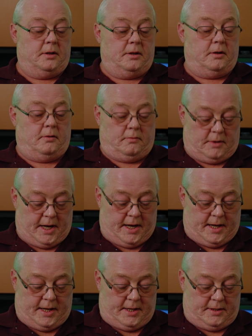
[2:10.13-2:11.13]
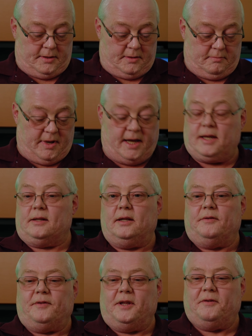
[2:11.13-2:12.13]
All right. Man,
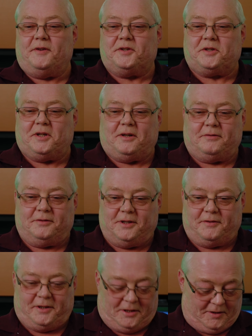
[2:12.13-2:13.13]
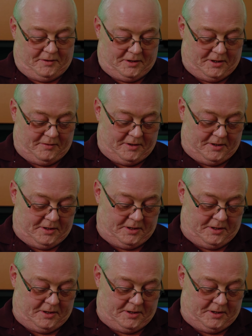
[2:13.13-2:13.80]
love this stuff. Love it.